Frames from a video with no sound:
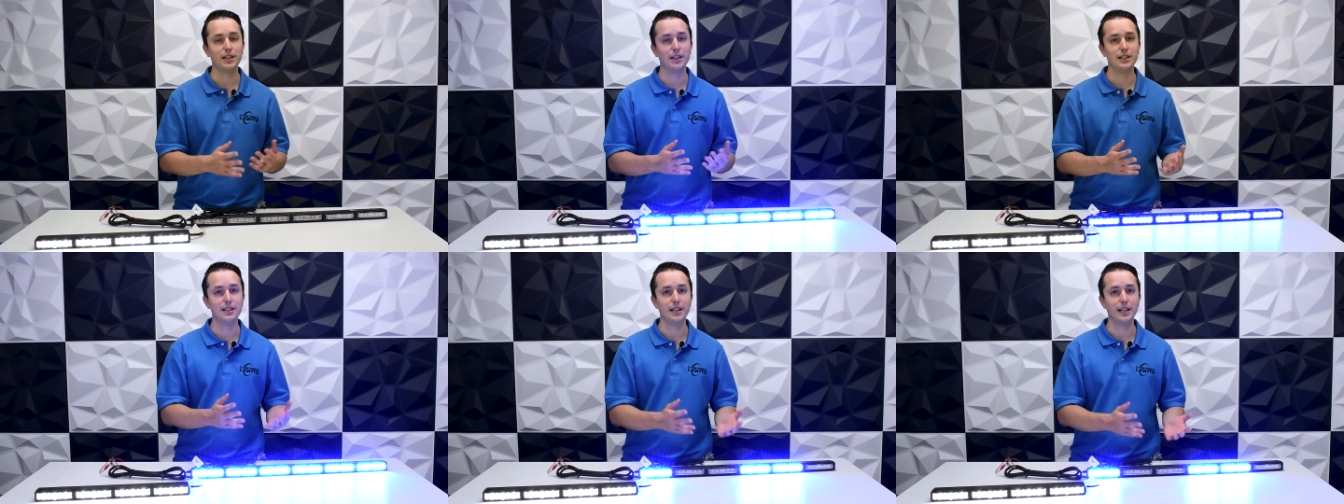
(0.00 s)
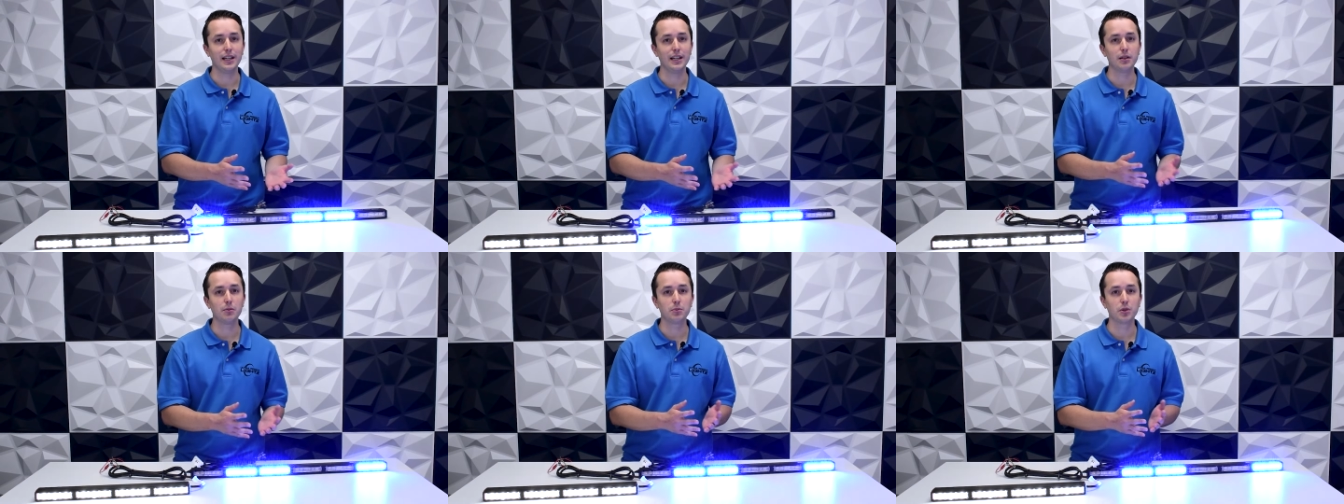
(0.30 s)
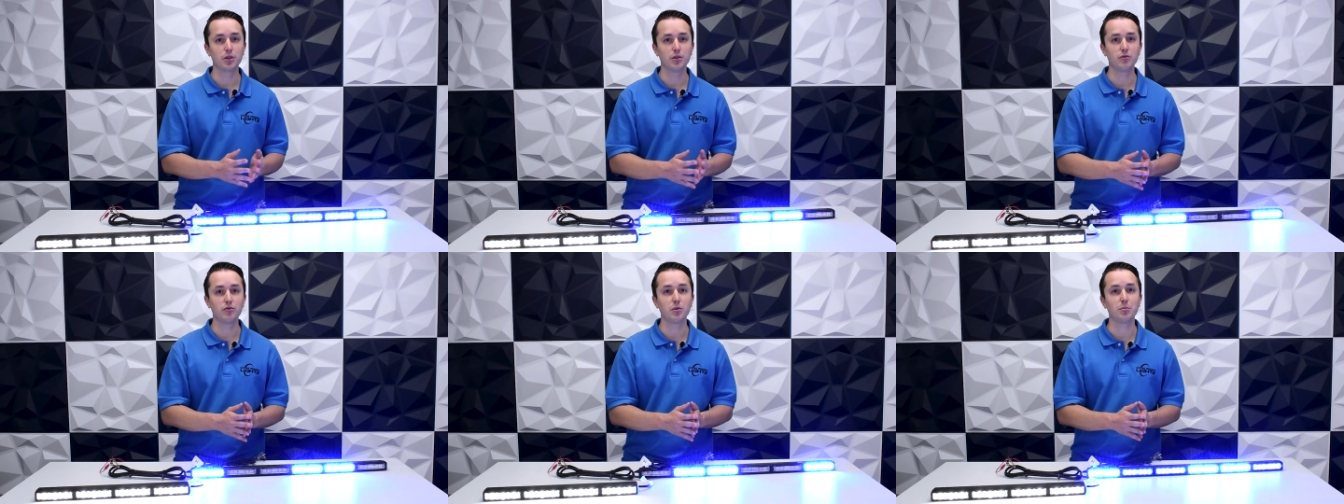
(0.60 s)
and the
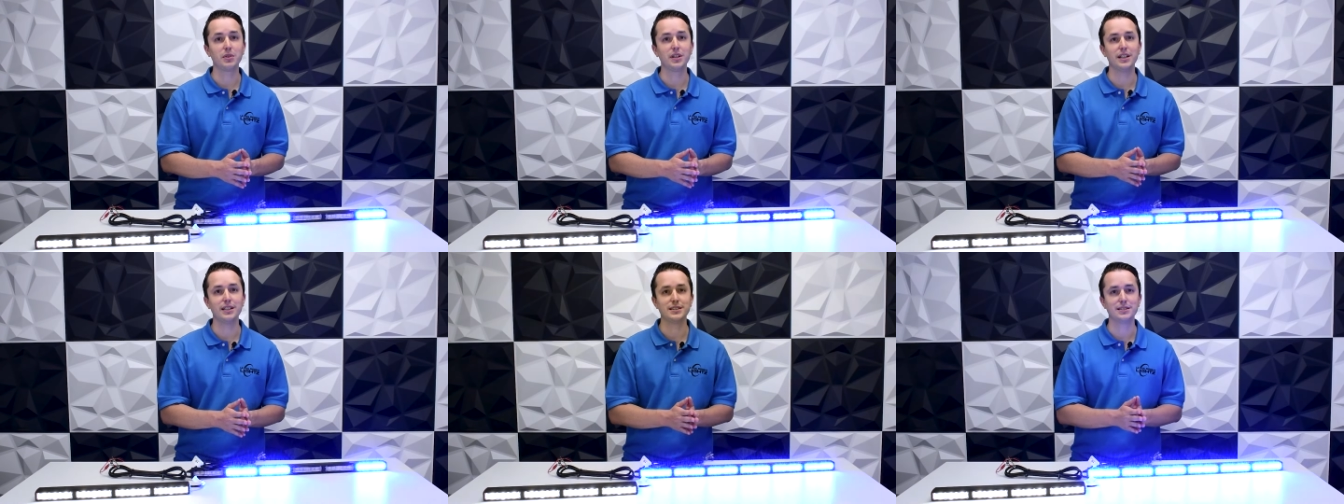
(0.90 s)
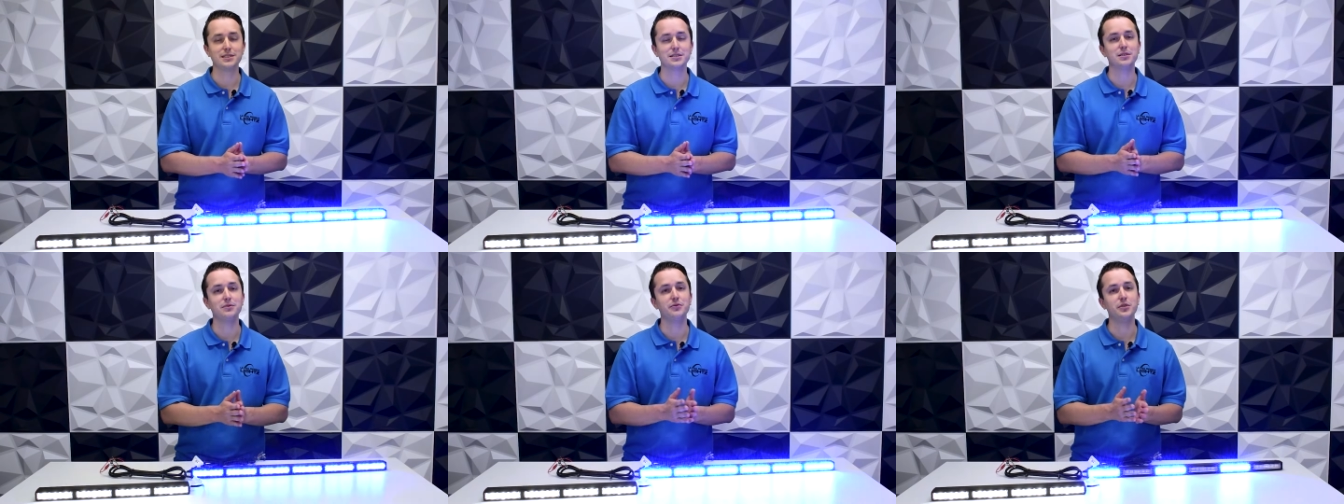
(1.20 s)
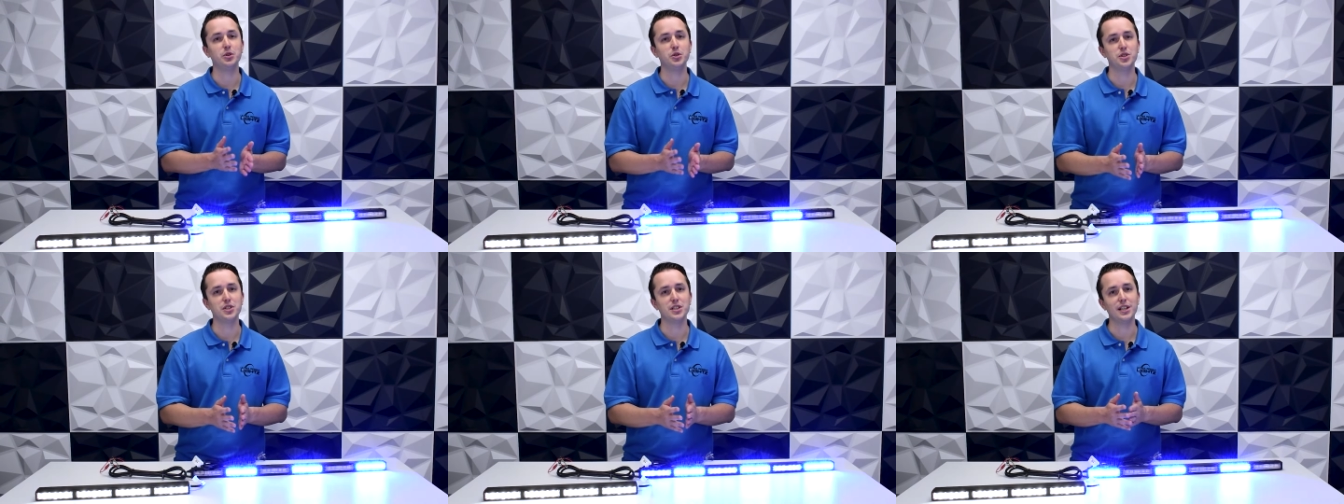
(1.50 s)
Amber replaces the
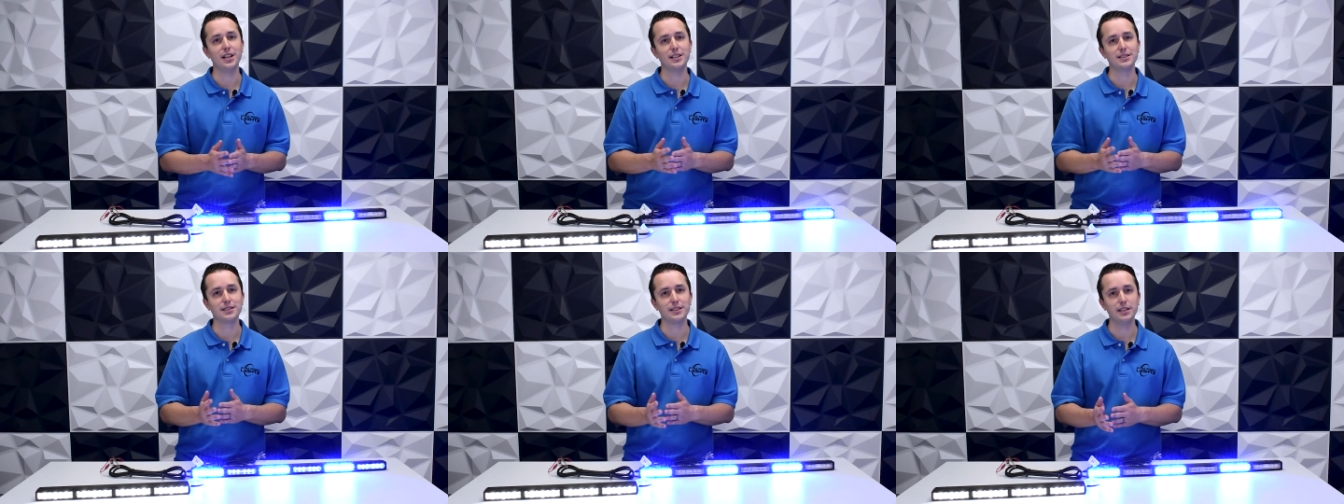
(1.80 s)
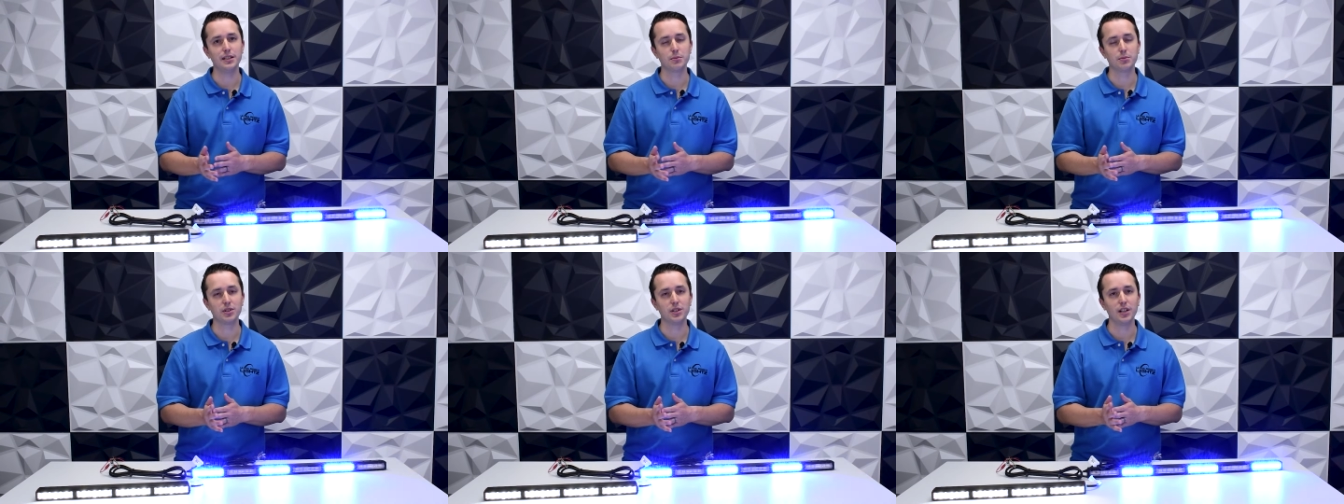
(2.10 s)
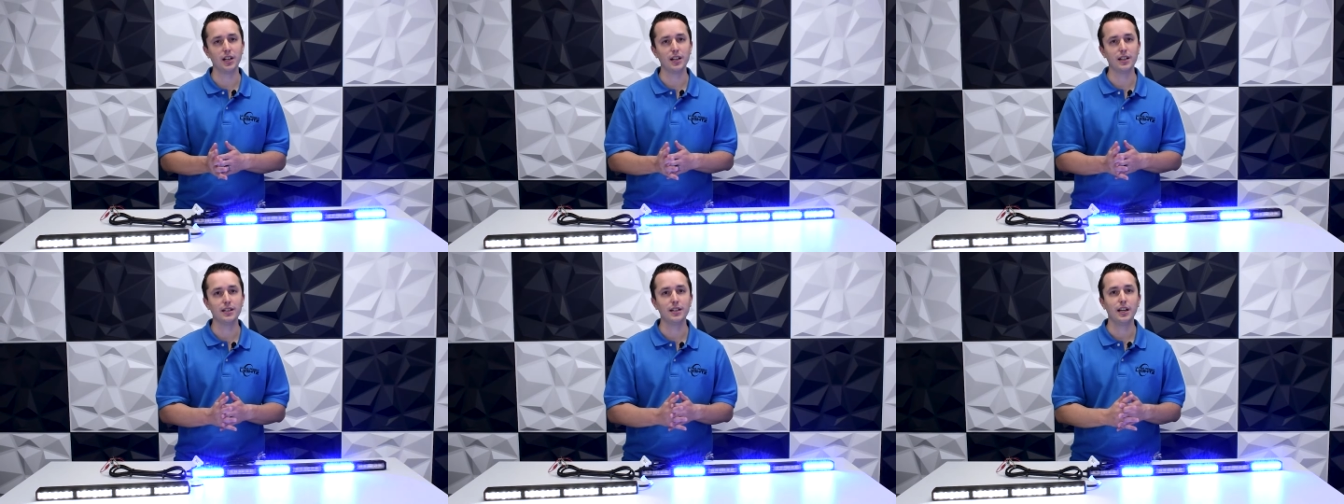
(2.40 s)
Fusion S Amber
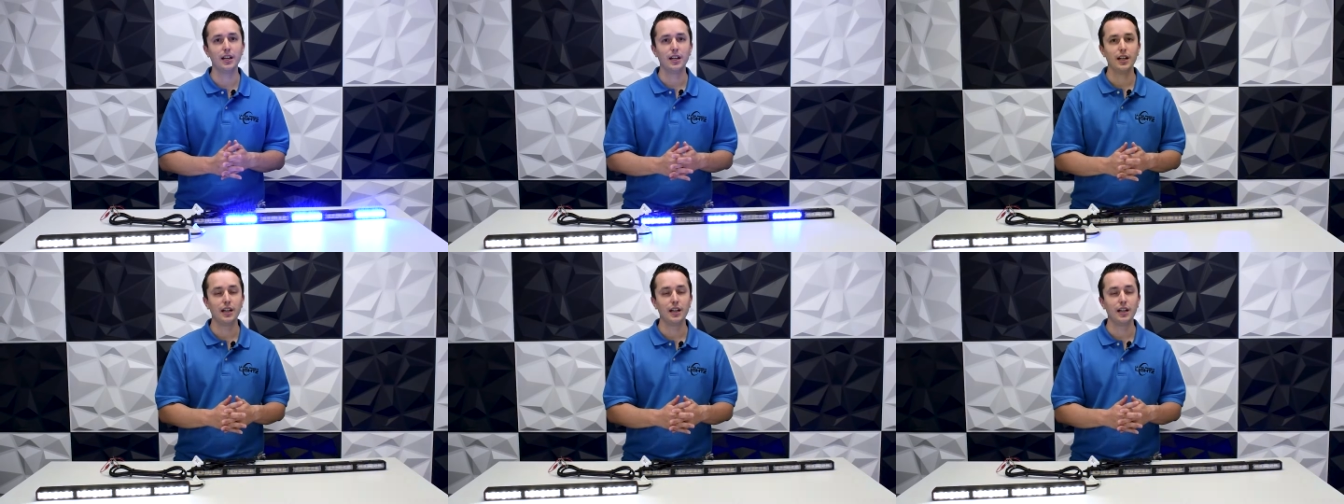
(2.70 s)
line